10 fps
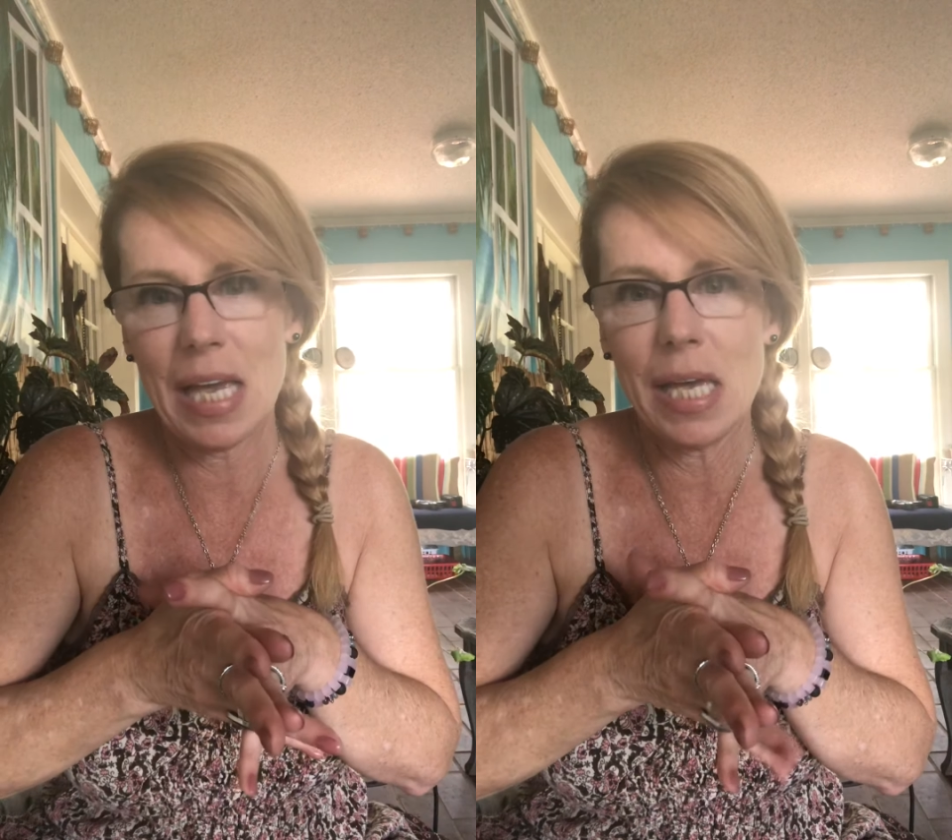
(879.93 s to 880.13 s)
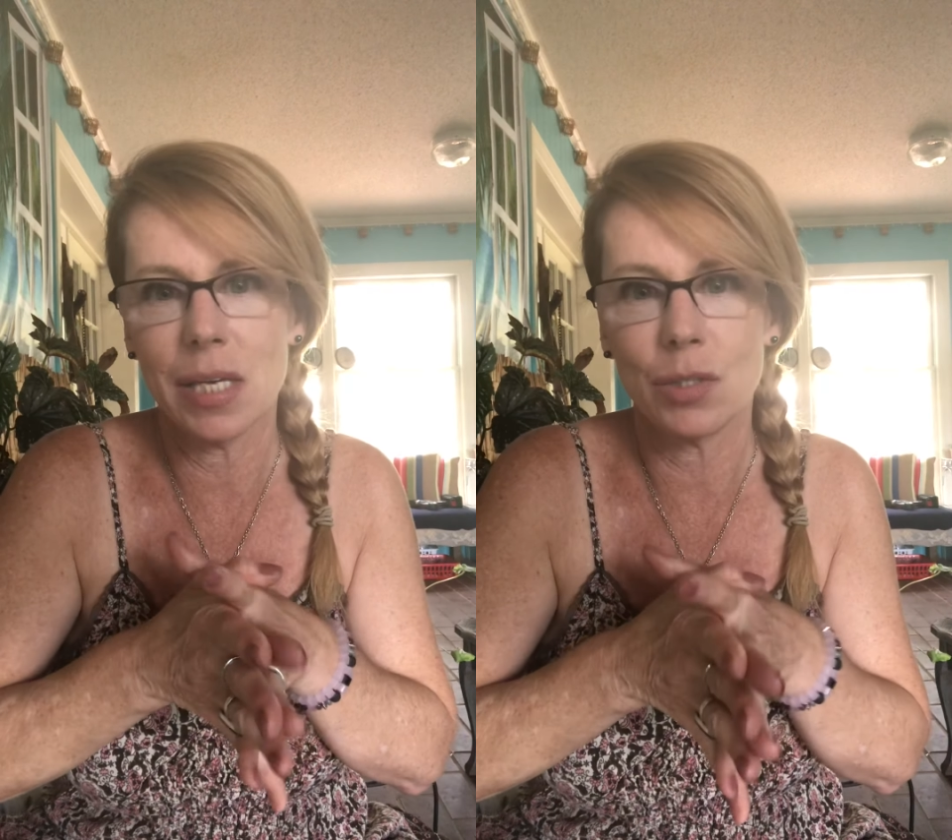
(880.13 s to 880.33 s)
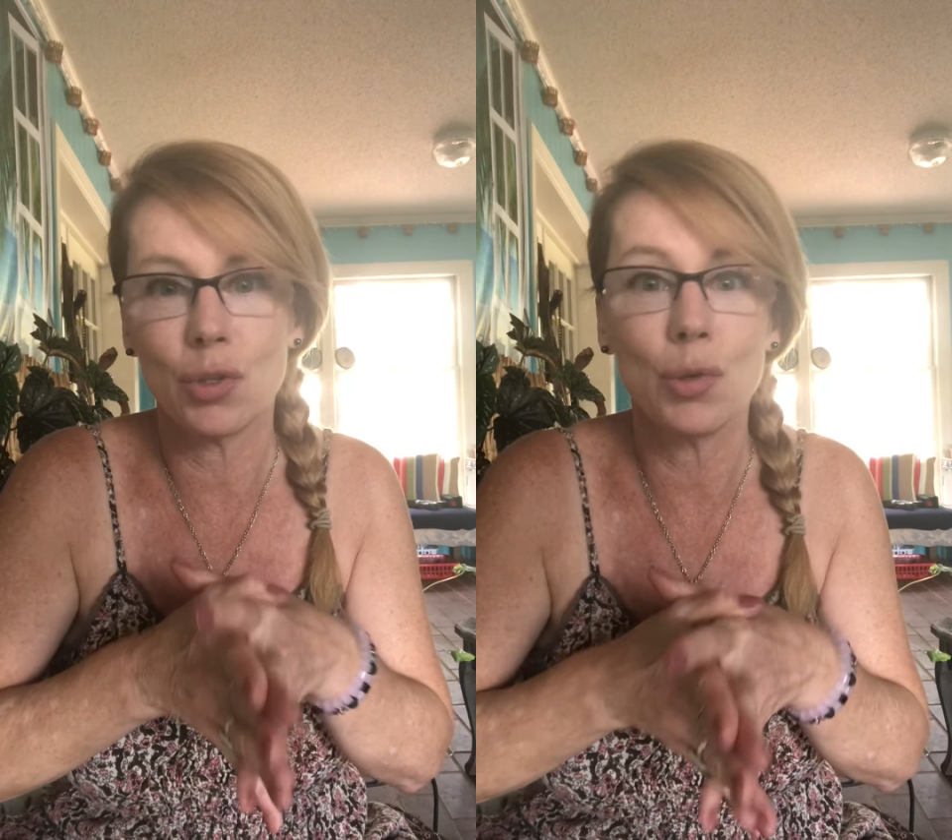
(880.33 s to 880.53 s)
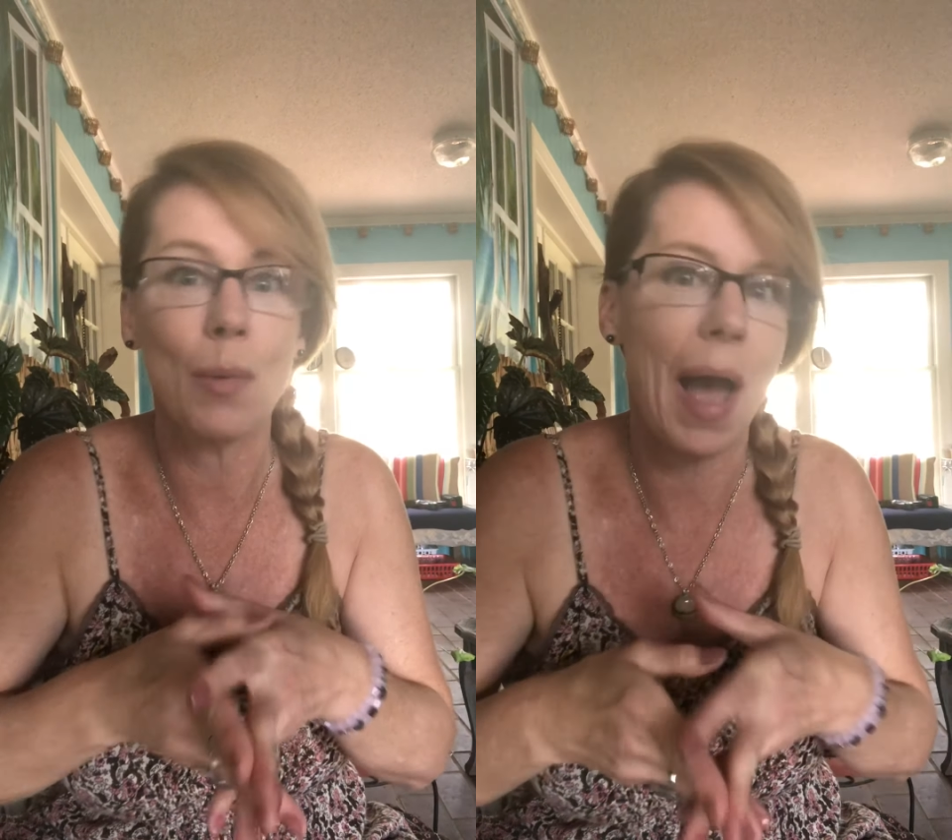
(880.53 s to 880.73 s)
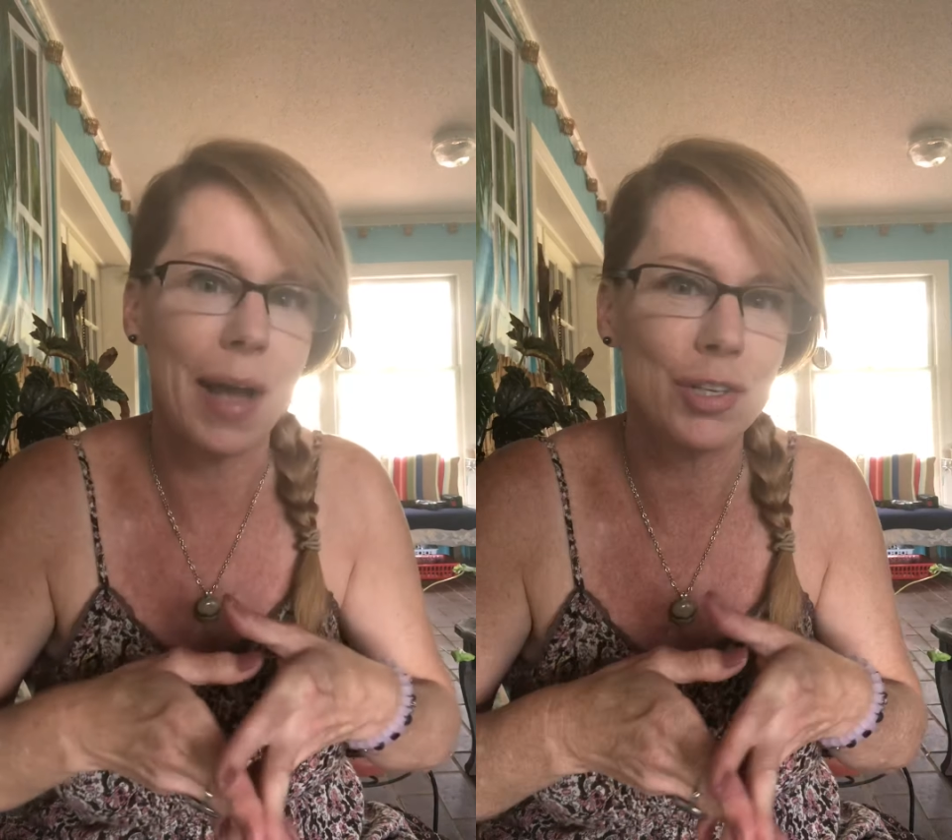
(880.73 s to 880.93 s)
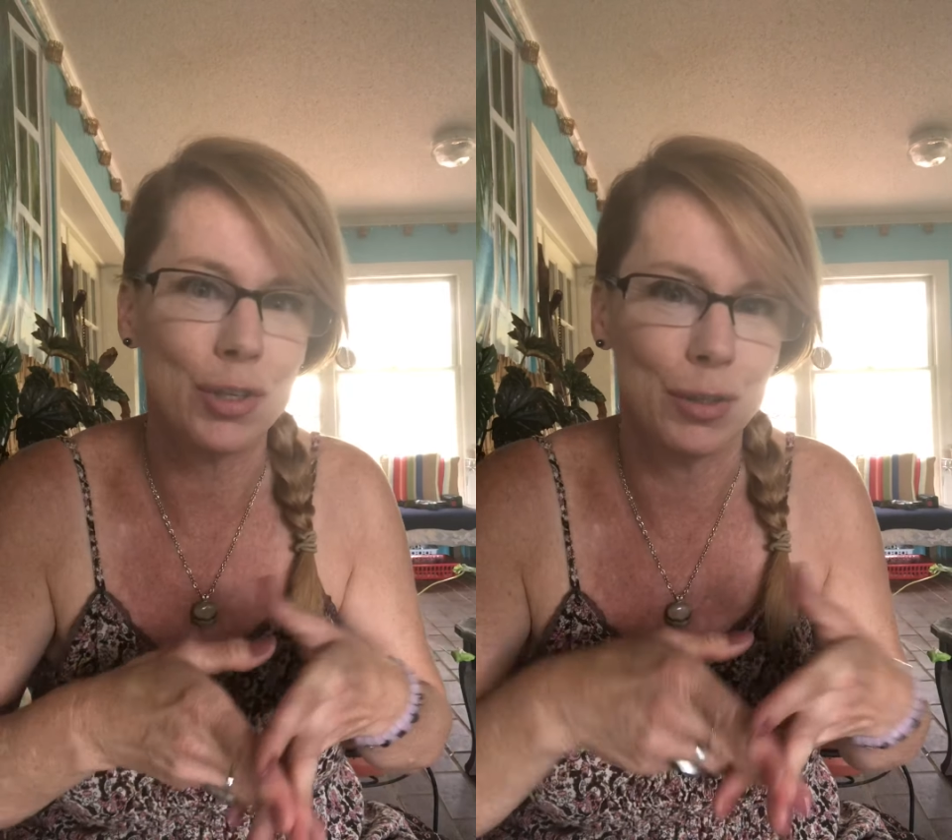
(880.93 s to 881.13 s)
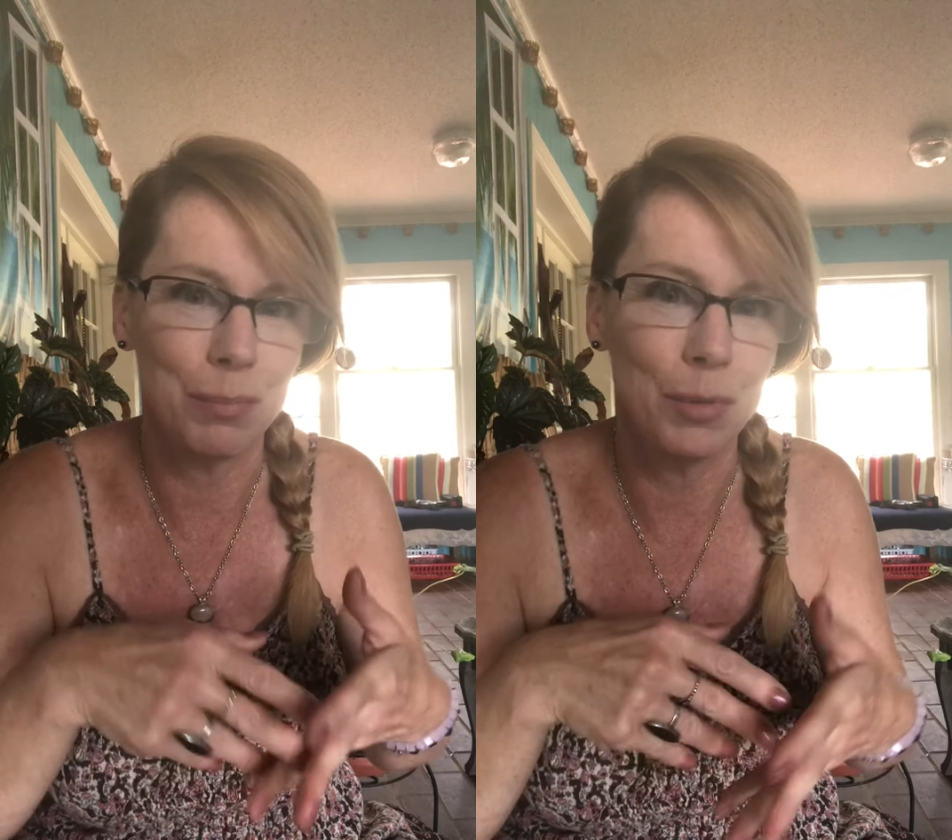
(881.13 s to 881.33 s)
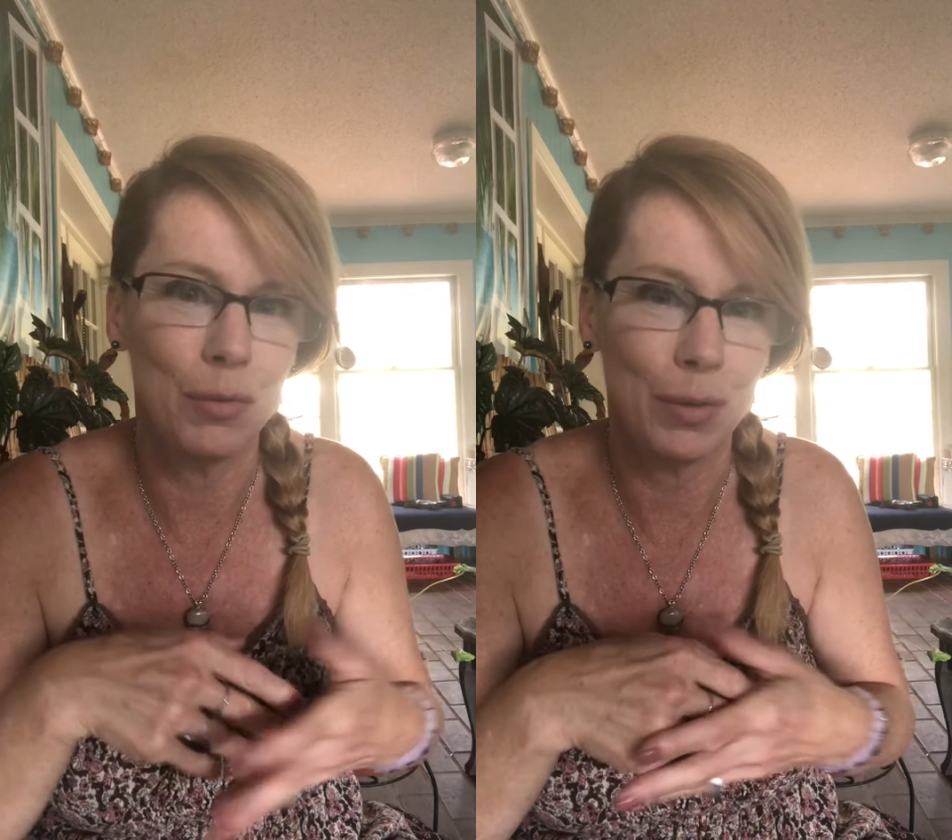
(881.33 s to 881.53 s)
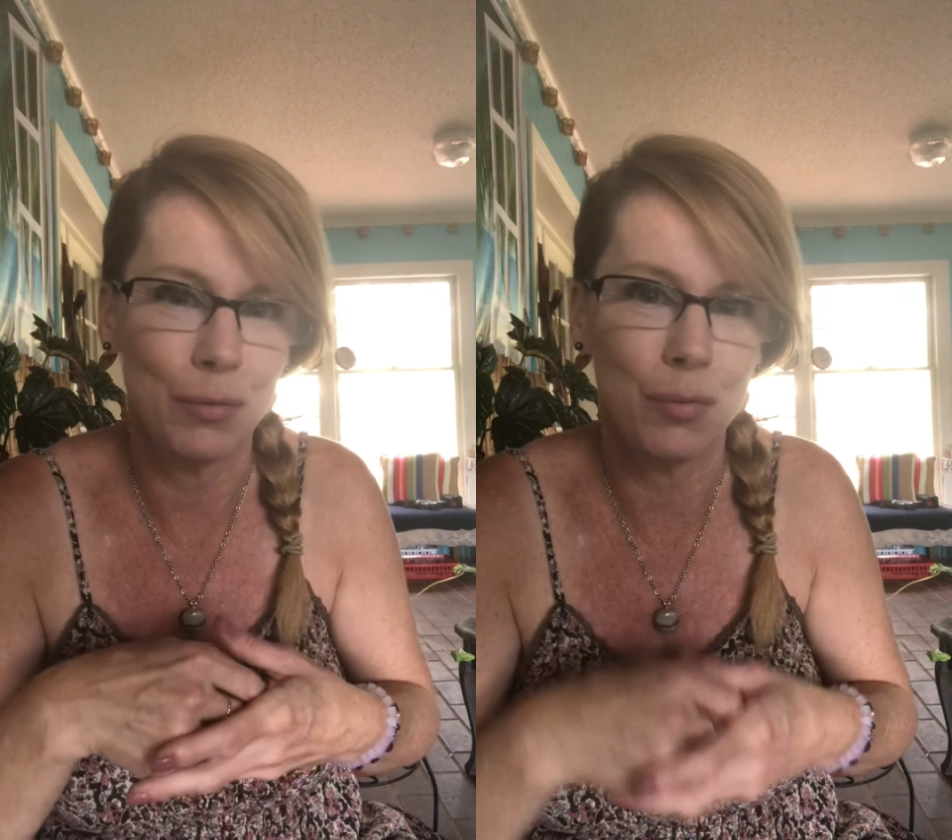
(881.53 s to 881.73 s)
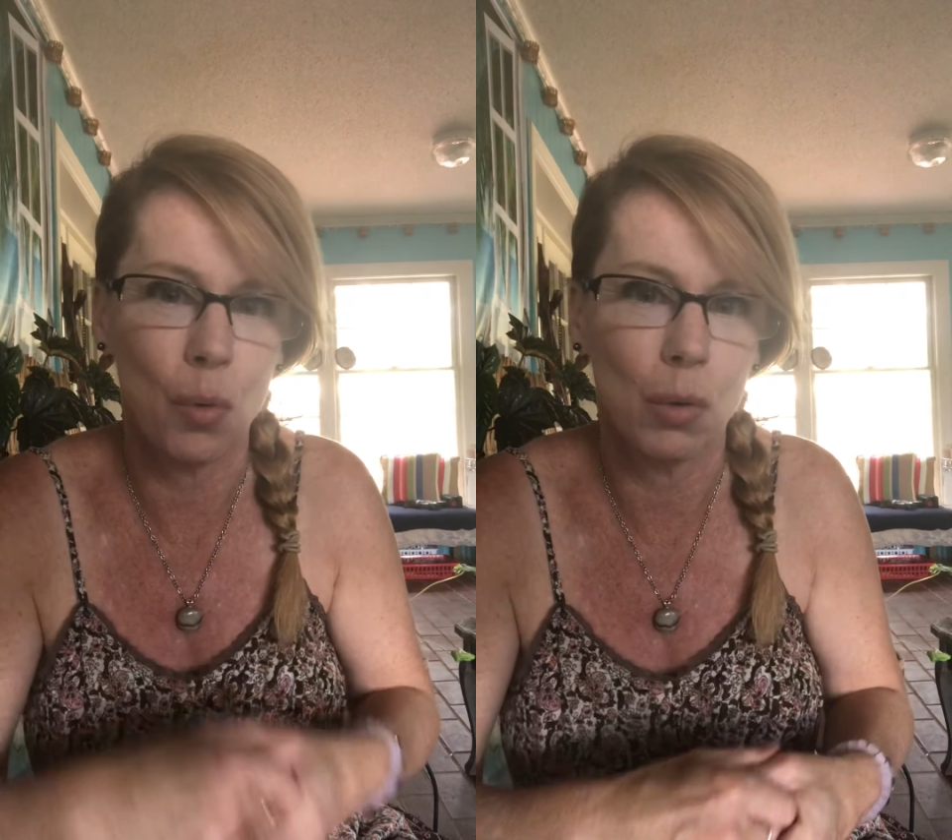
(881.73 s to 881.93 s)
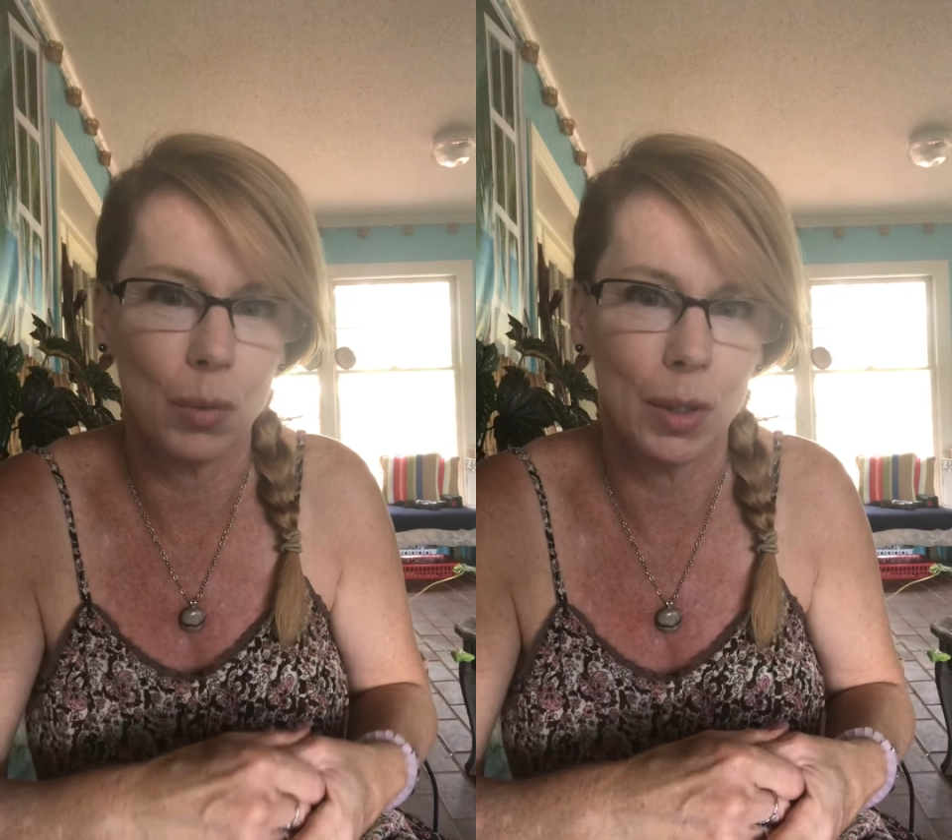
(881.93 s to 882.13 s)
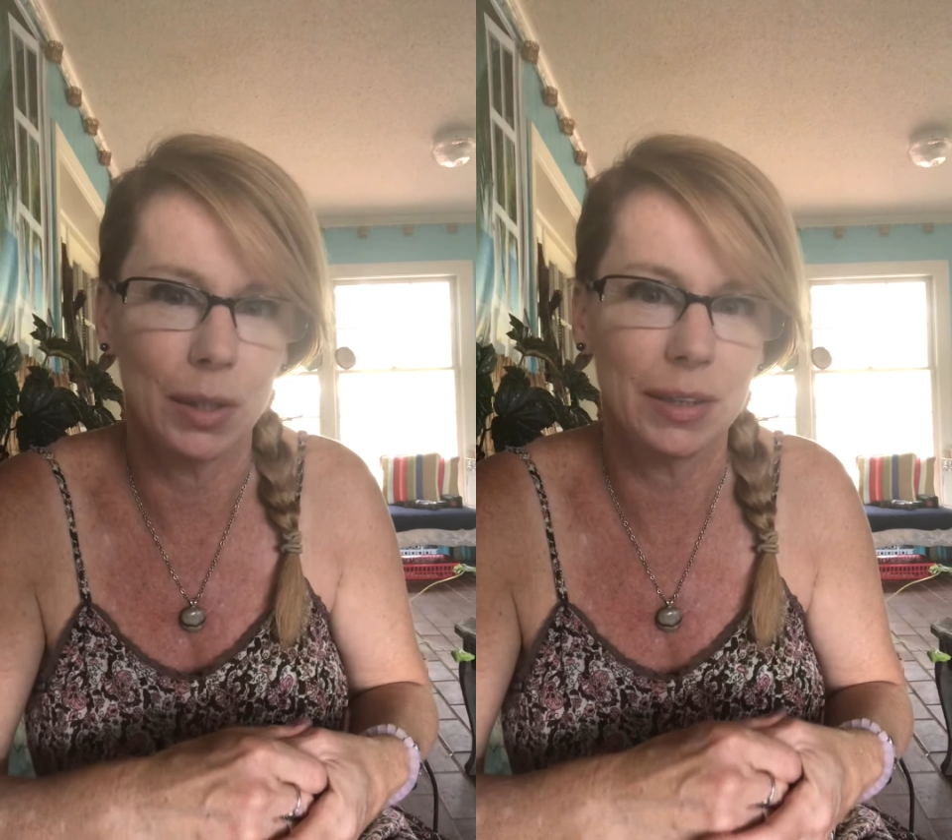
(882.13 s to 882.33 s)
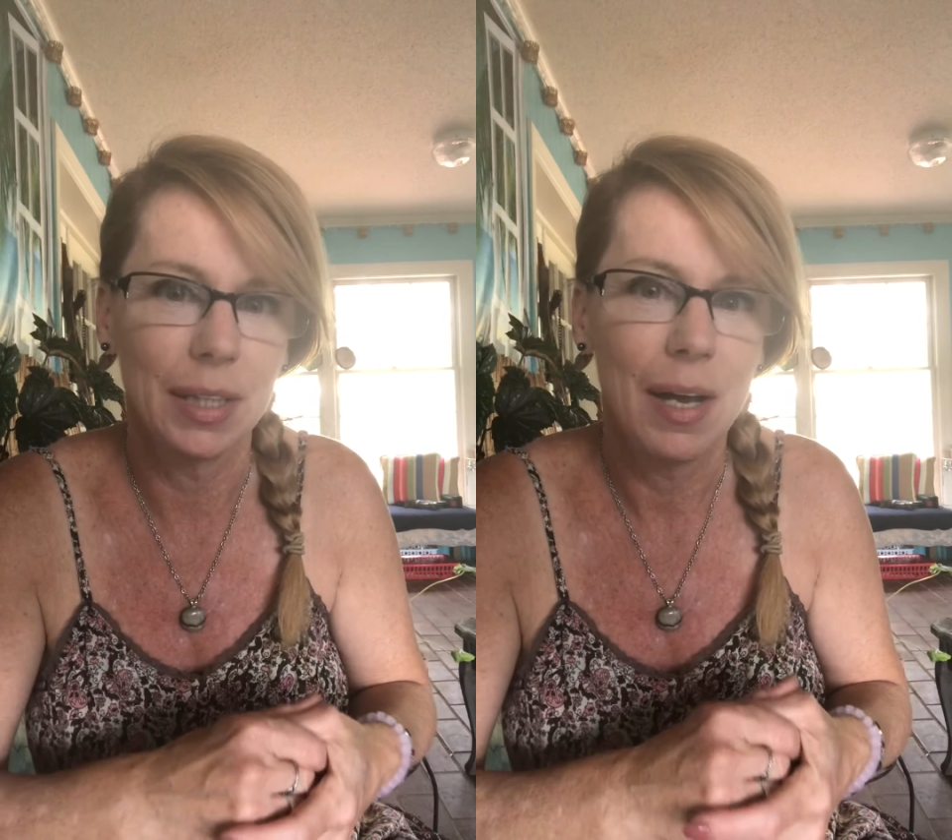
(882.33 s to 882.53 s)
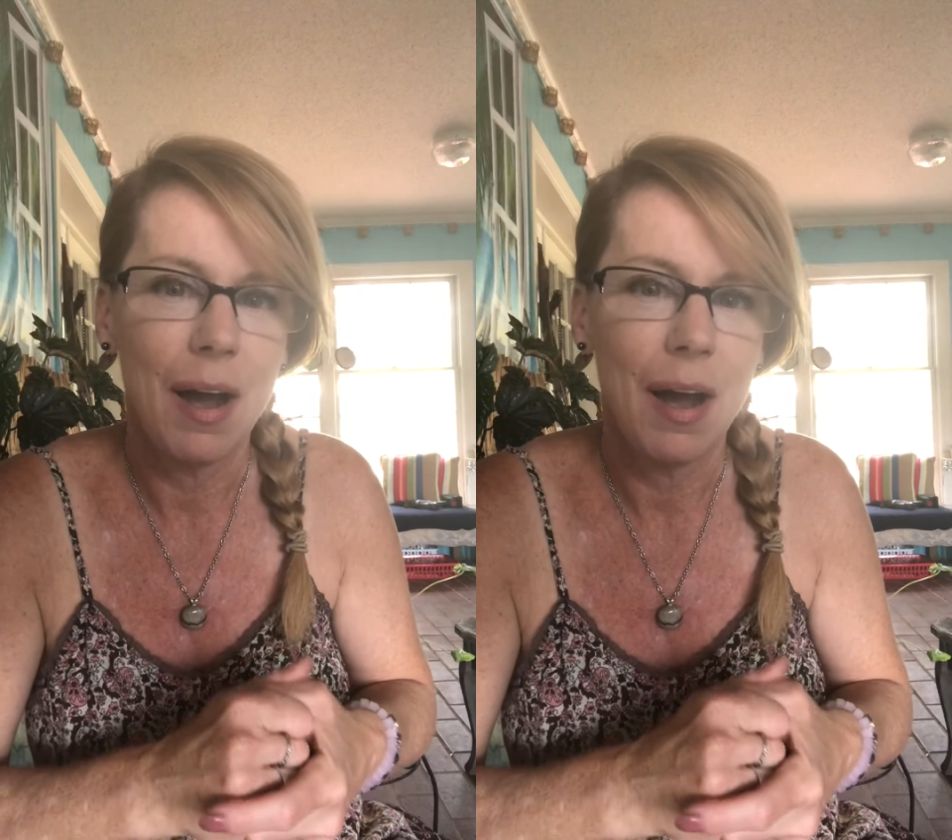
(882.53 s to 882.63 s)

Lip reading: into action moving forward